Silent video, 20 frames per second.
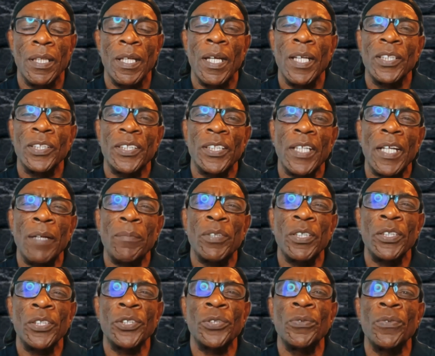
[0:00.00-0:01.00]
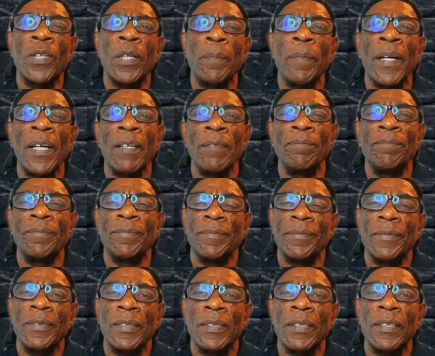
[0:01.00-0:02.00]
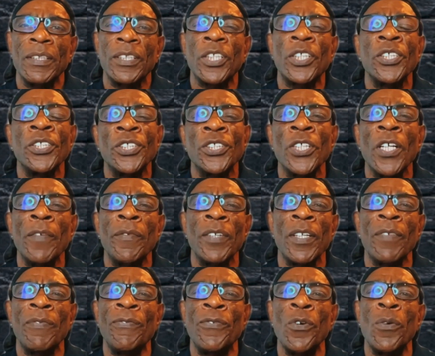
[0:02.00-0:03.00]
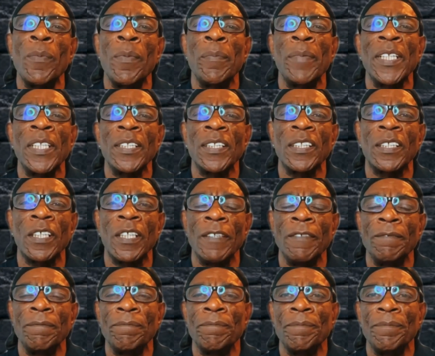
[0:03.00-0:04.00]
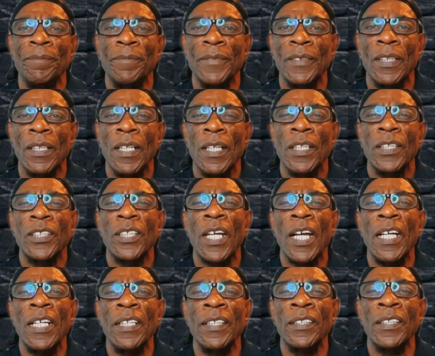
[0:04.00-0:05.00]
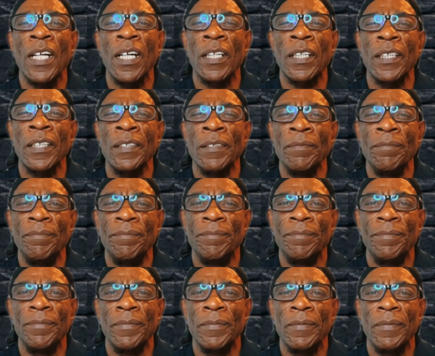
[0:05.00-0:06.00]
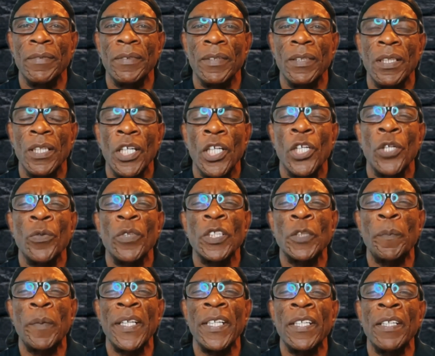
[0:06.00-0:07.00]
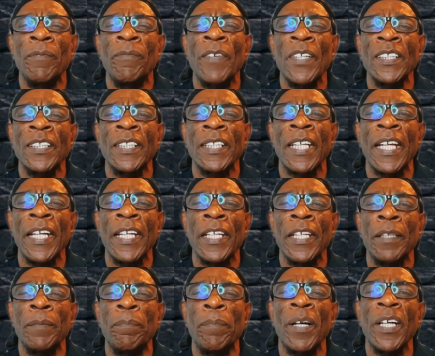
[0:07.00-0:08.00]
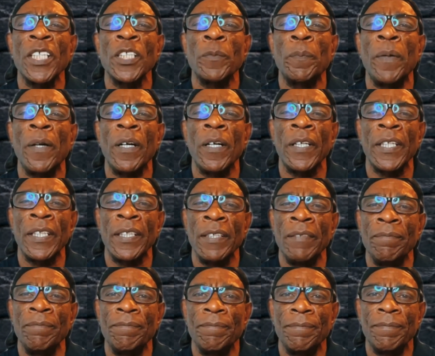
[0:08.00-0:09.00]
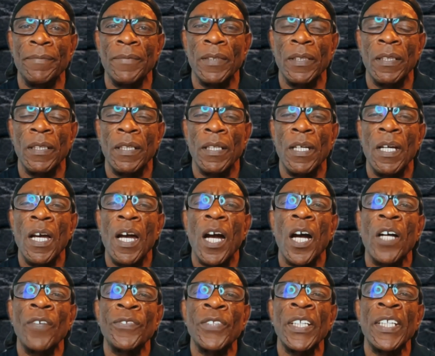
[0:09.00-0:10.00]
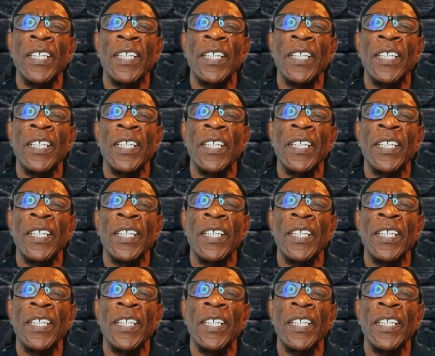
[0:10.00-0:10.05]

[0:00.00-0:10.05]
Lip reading: Today I'm going to talk about the Conservative former minister, Sir Allan Duncan, who is being investigated by his party after he